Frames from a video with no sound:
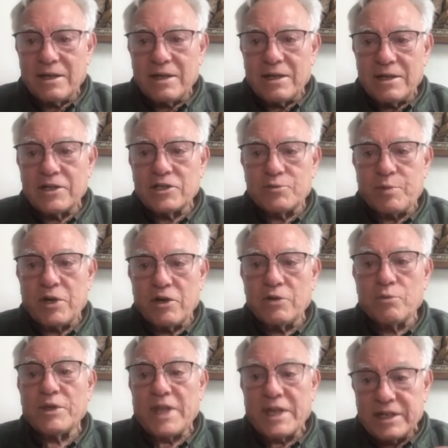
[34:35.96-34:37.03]
in this
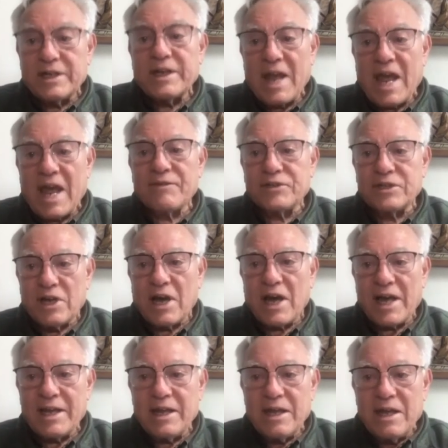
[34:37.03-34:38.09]
period when they didn't have to
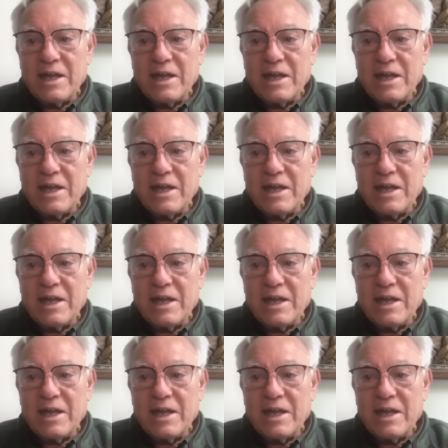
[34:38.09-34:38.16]
die.